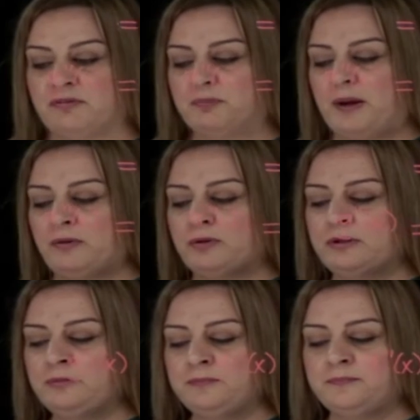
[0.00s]
power.
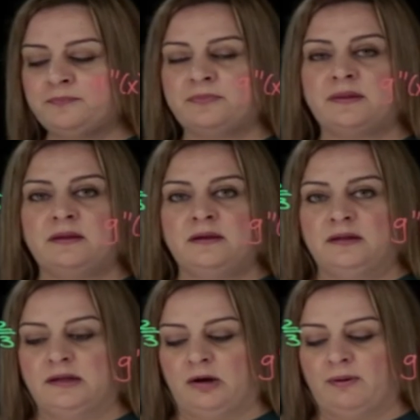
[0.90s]

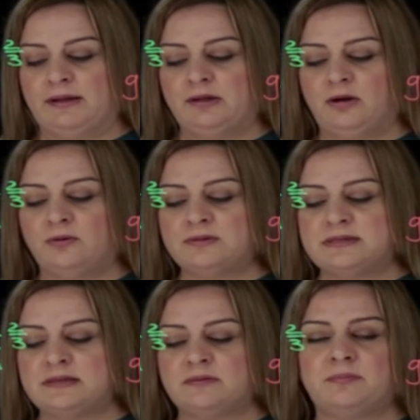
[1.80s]
Now I know
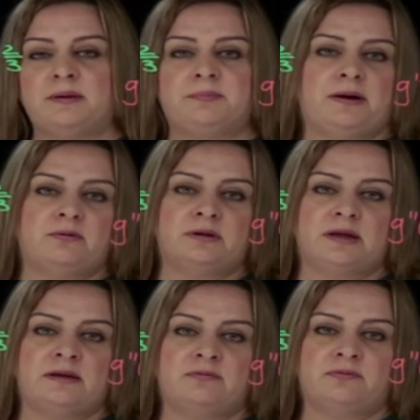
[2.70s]
since my power
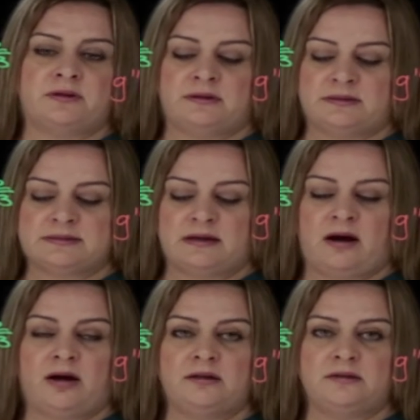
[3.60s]
is
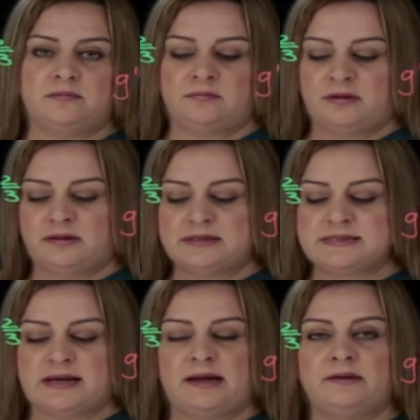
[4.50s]
odd, the
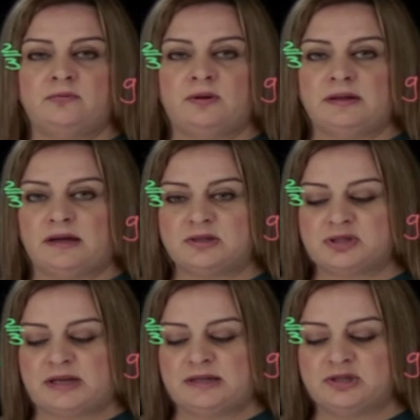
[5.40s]
sign will not
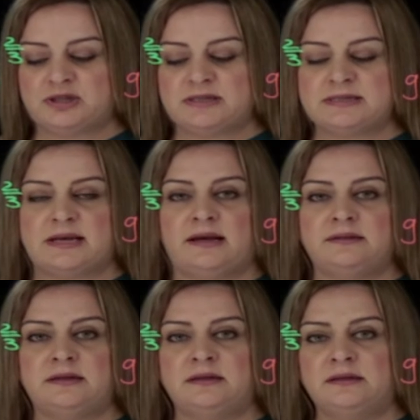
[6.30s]
change inside.
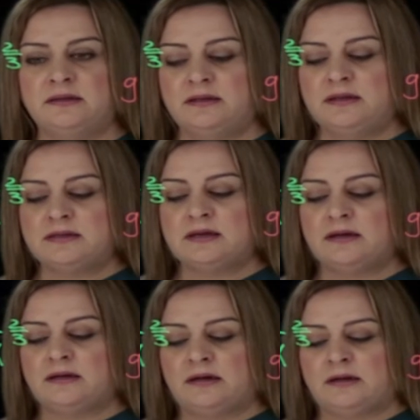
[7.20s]

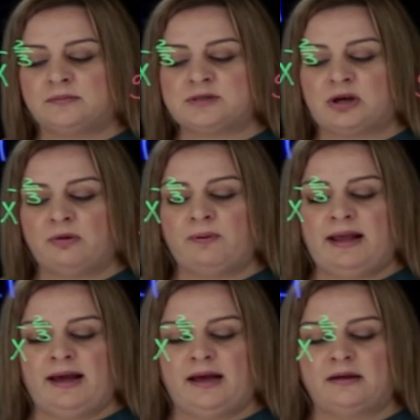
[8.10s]
So I will
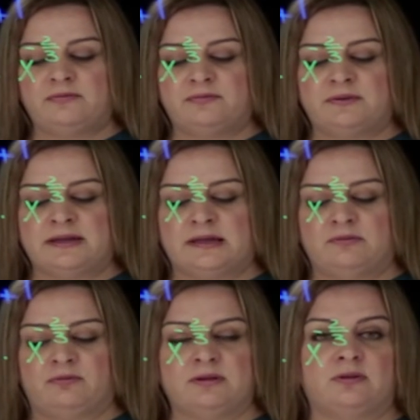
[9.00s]
have
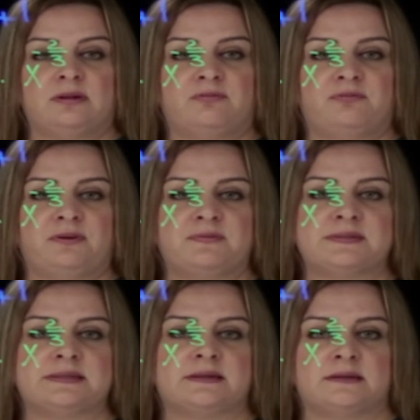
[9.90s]
negative 1 to the
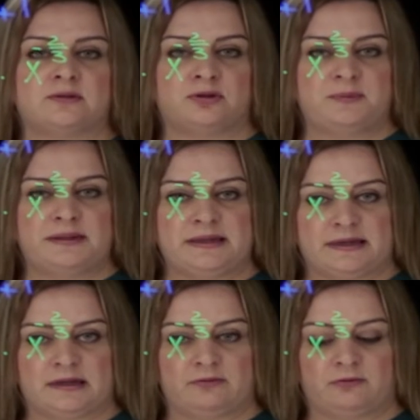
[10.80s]
5th to be
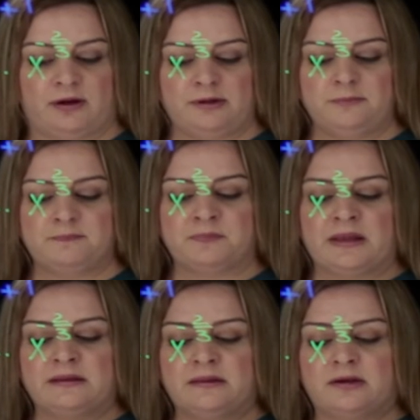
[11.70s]
negative 1.
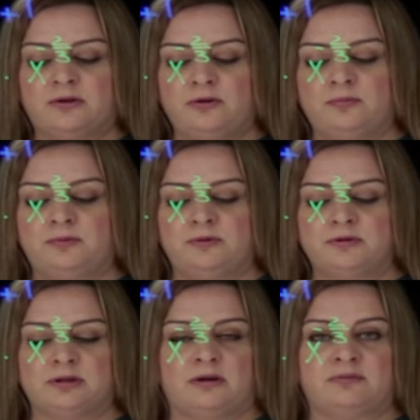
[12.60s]
The cube
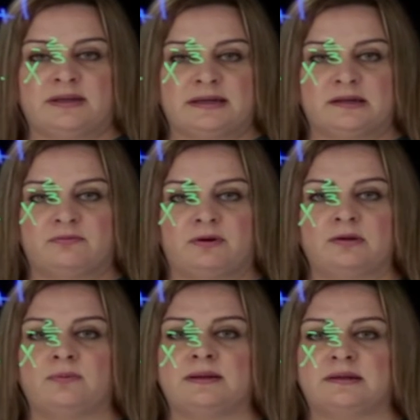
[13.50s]
root of negative
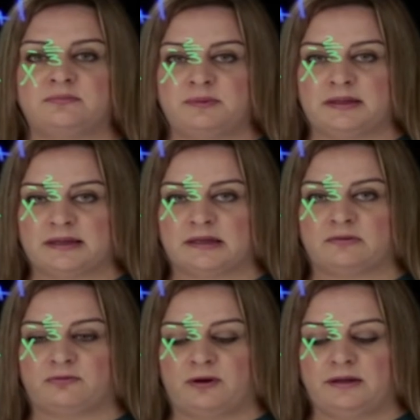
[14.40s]
1 will give me
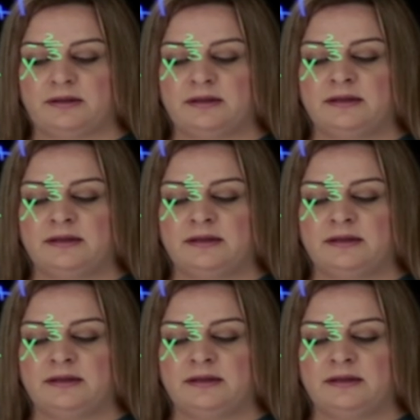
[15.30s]
negative 1.